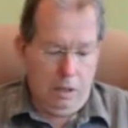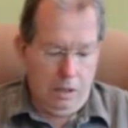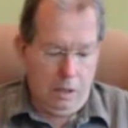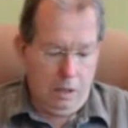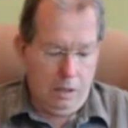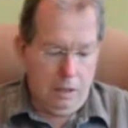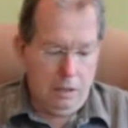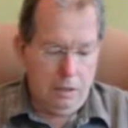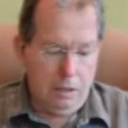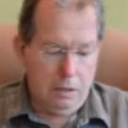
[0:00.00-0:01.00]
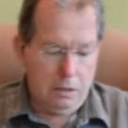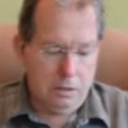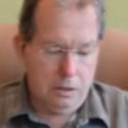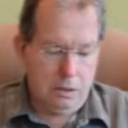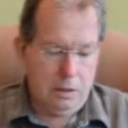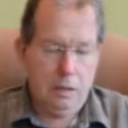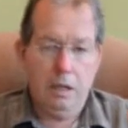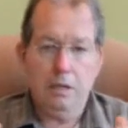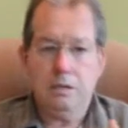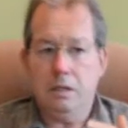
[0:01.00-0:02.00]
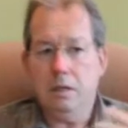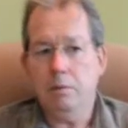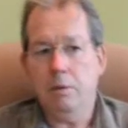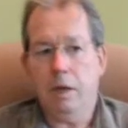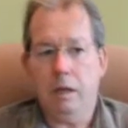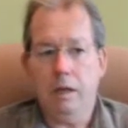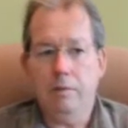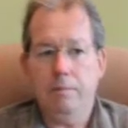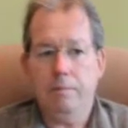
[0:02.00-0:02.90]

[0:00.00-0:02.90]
uh, it is uh, is the interplay